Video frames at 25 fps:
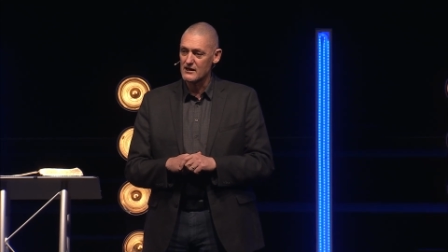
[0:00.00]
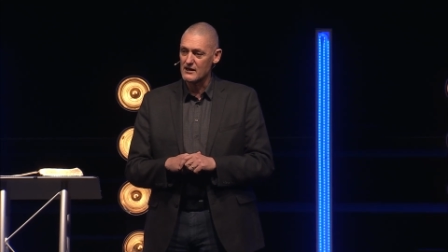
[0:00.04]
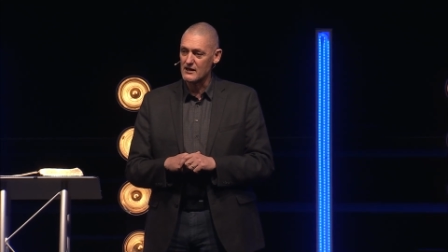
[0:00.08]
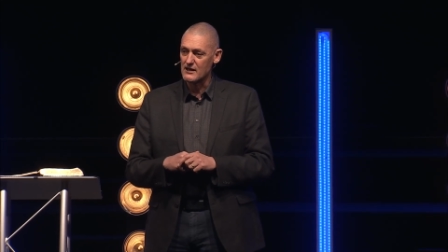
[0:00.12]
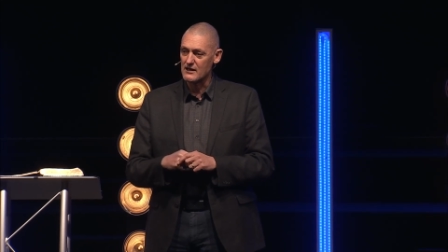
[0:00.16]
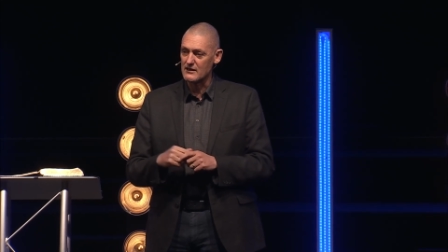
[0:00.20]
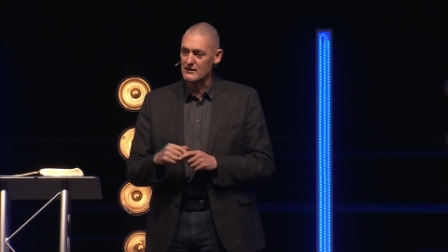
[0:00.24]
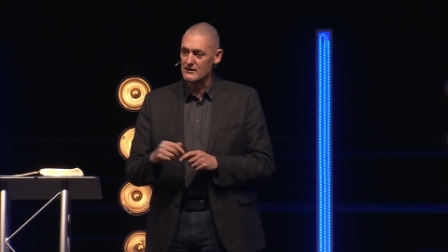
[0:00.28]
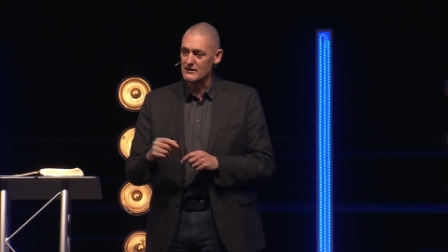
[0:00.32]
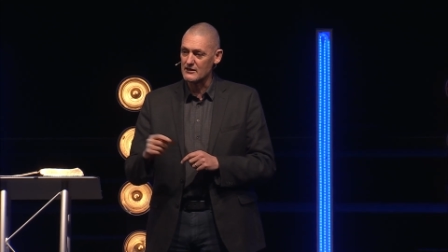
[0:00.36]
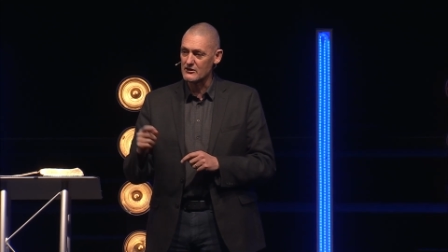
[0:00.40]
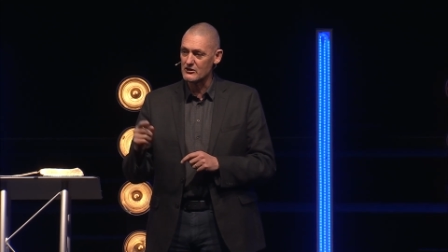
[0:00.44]

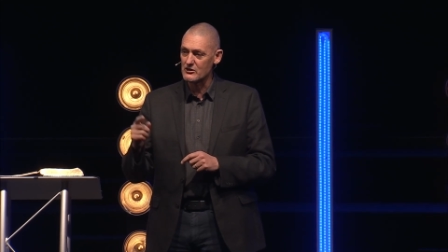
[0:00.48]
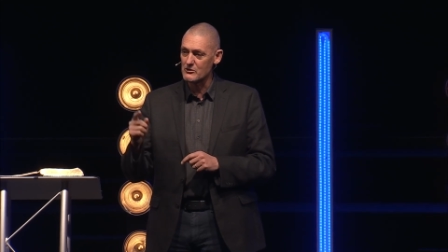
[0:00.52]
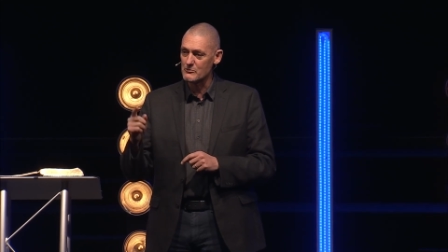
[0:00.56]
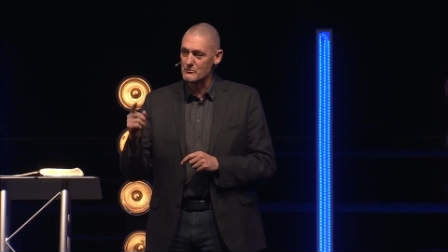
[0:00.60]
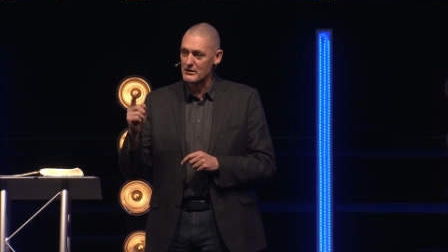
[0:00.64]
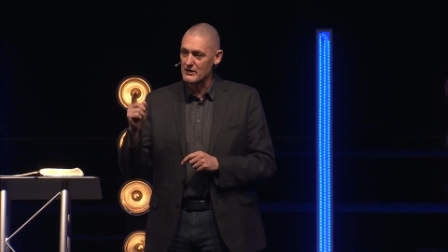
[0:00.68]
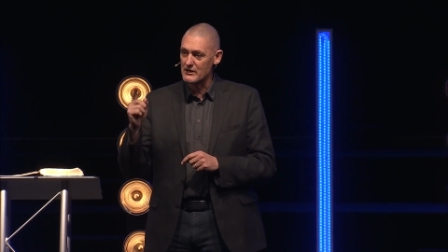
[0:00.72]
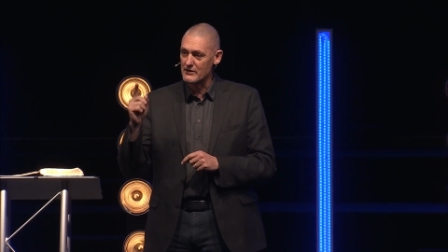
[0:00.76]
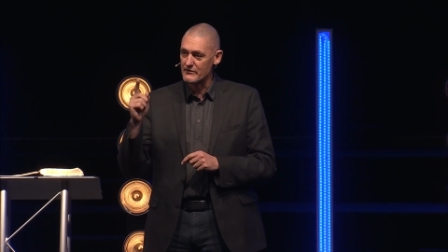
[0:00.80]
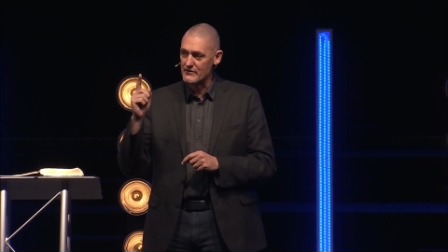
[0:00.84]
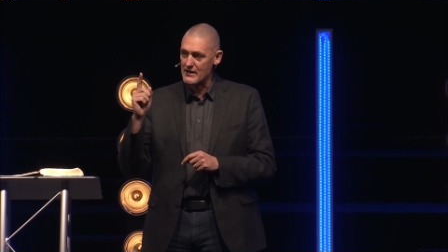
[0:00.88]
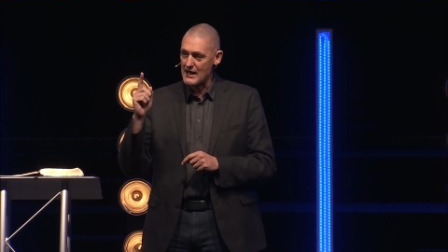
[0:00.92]
a little
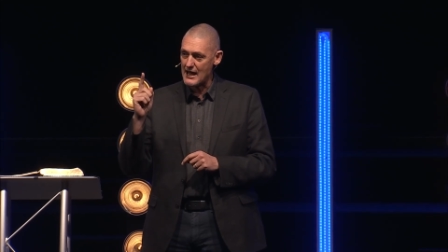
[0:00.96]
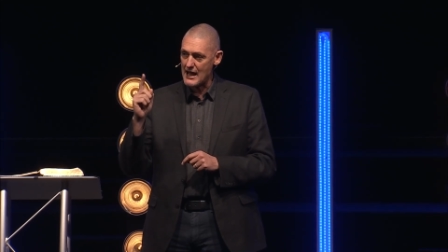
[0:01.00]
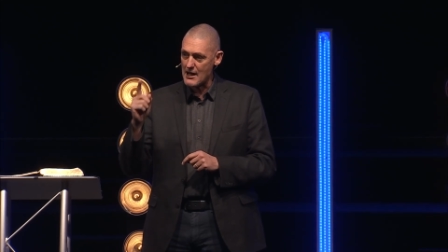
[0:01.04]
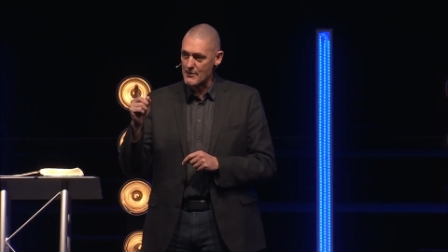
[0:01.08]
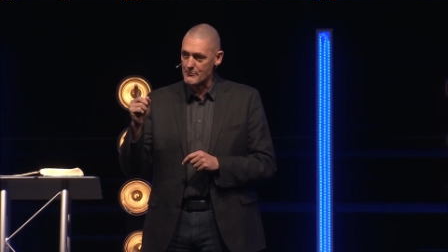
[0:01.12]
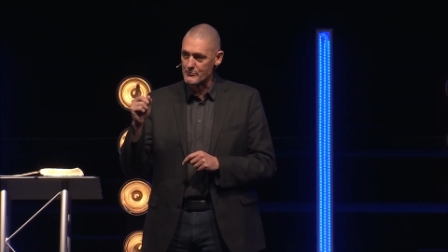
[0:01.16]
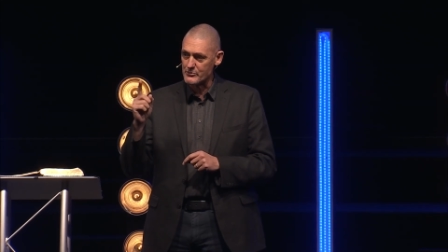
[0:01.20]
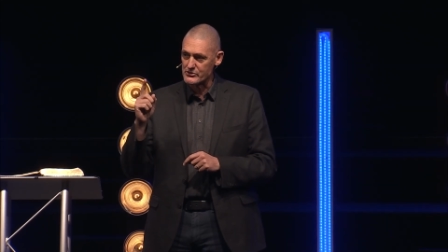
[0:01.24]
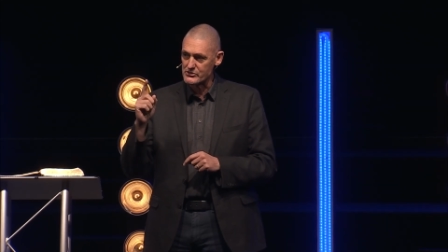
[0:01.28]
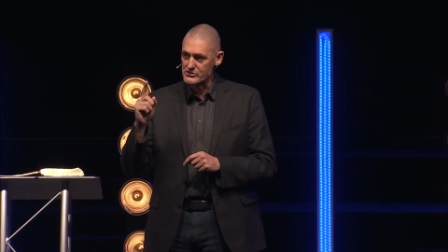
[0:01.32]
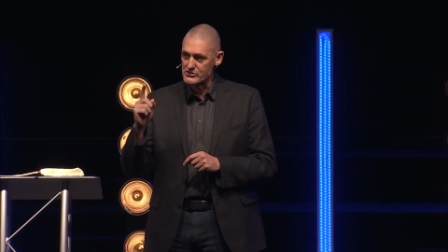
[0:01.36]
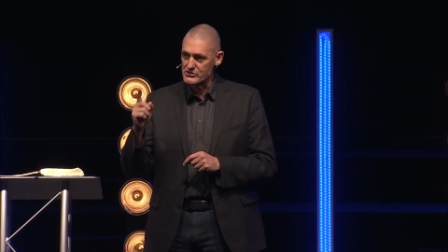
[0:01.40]
bit of
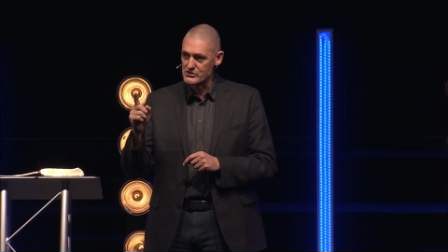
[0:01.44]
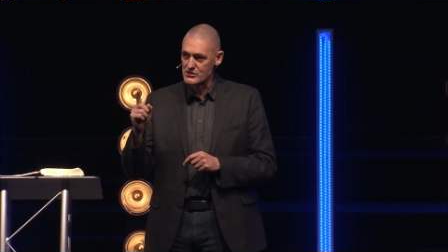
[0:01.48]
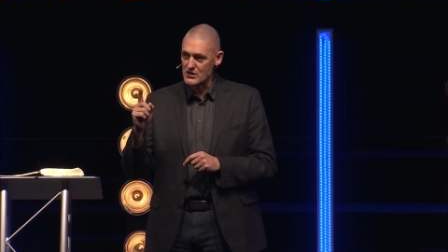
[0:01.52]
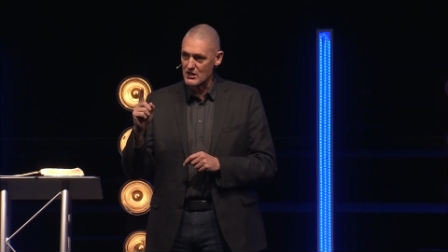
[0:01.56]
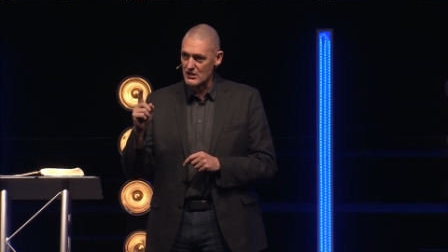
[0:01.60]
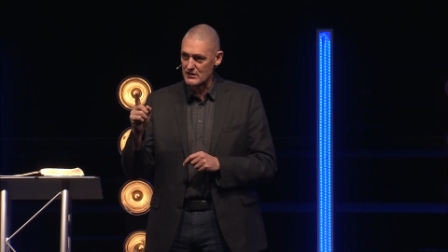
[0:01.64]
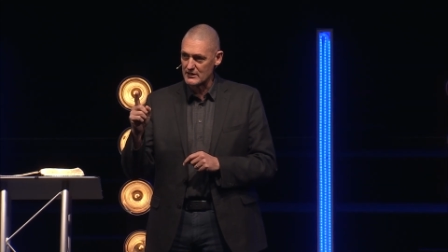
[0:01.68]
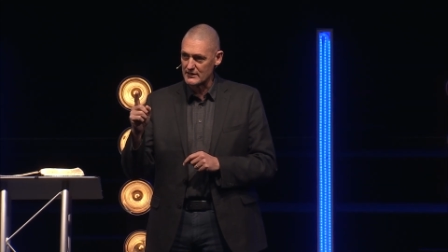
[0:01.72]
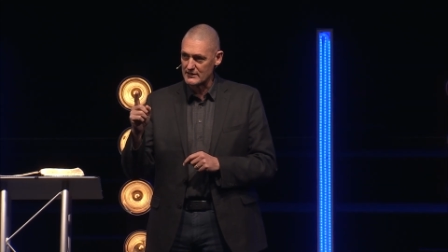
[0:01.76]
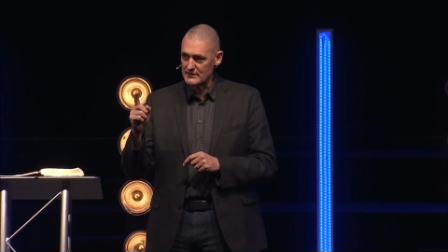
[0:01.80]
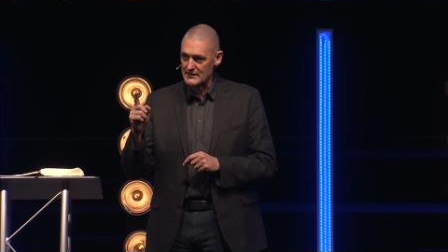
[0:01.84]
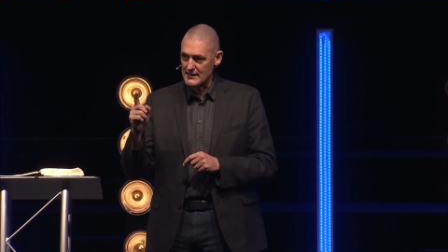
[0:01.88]

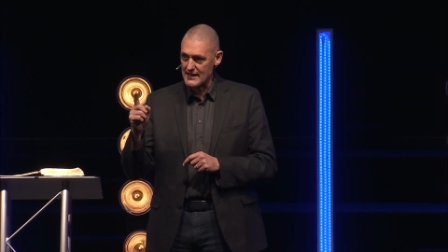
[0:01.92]
apostolic